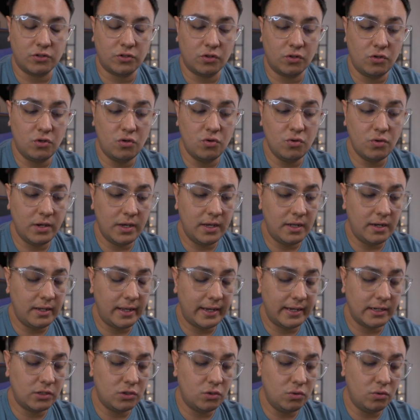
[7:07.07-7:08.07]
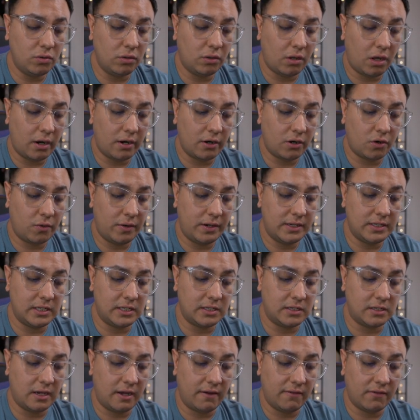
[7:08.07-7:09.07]
So you can like do a lot of crazy
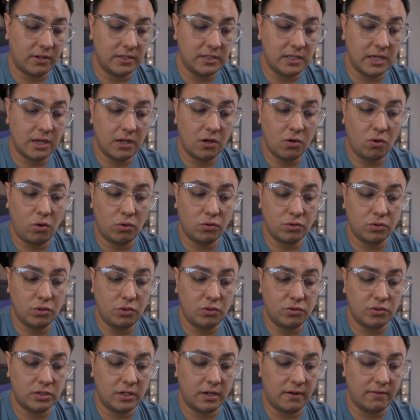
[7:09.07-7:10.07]
stuff because he can hold 2